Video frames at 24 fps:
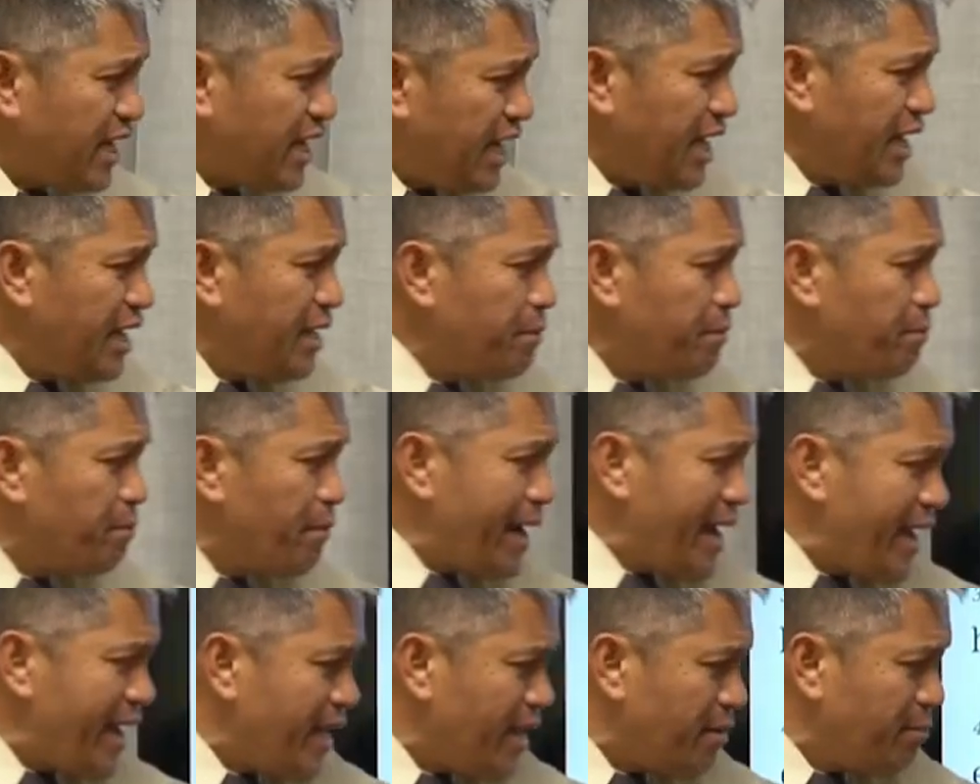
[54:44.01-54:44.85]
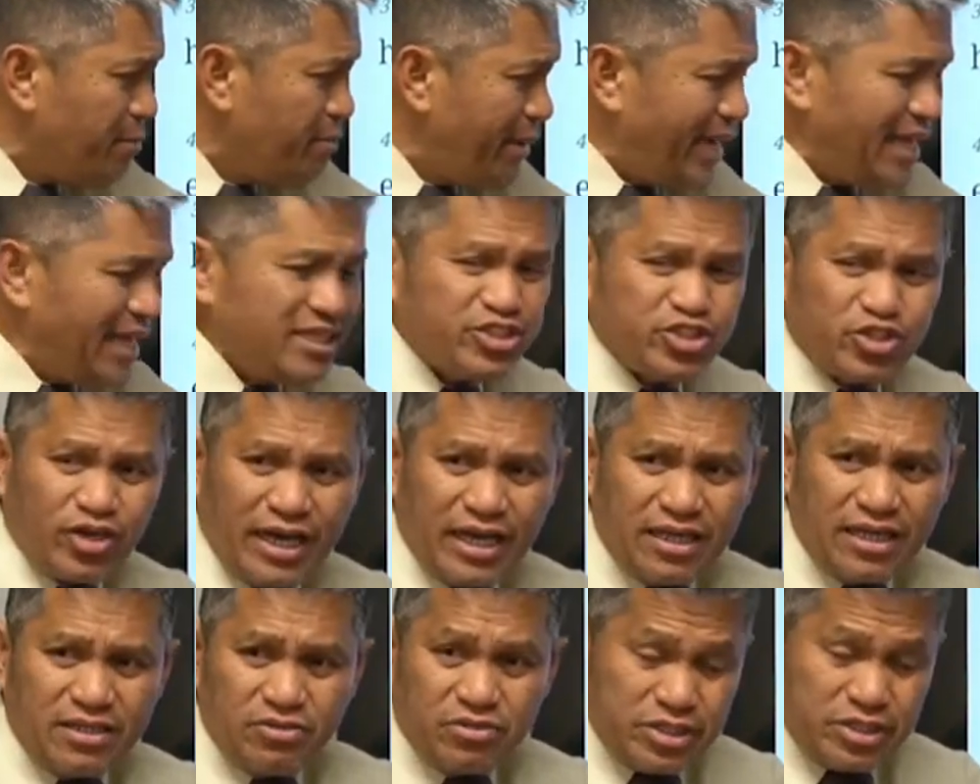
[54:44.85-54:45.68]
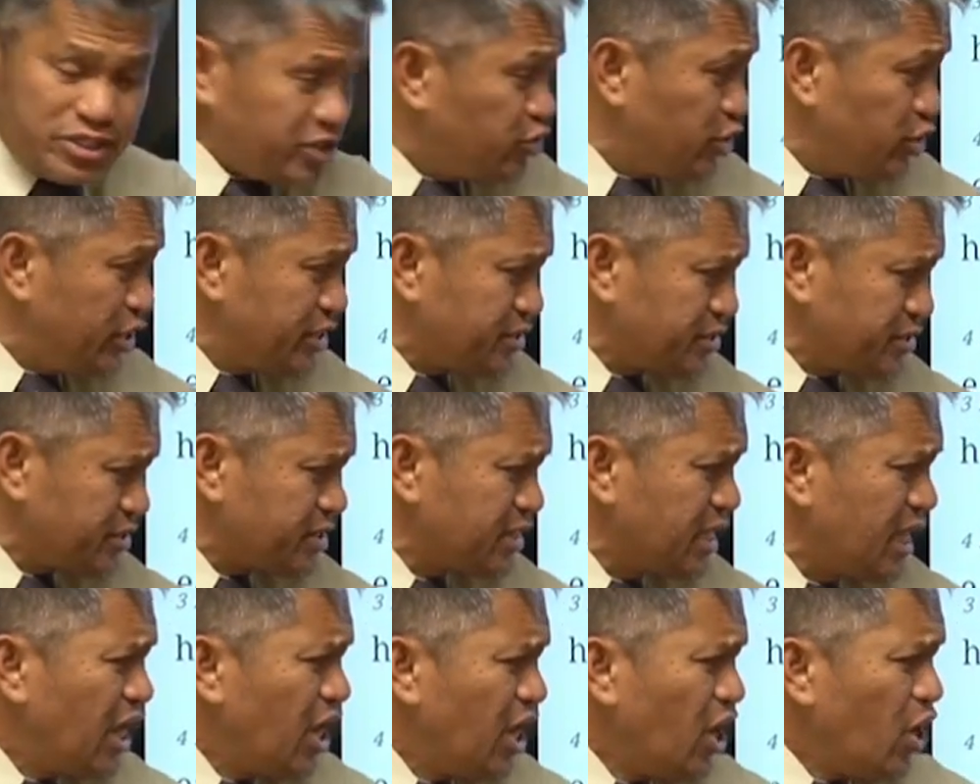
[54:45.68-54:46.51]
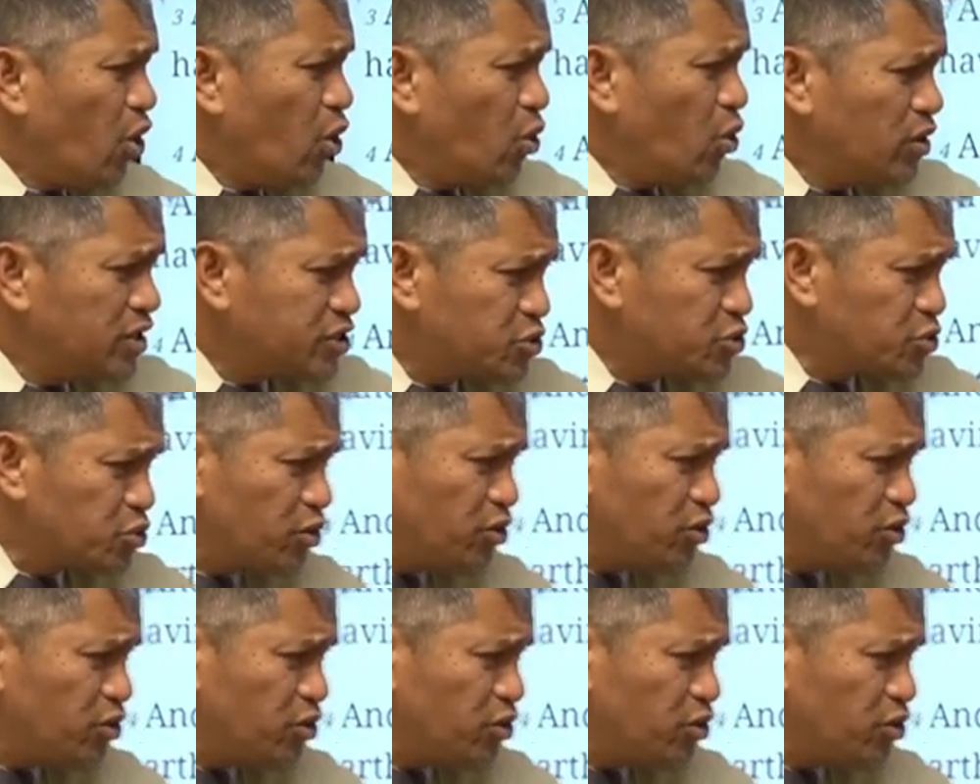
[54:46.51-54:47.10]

a man-child, it is Jesus, who was to rule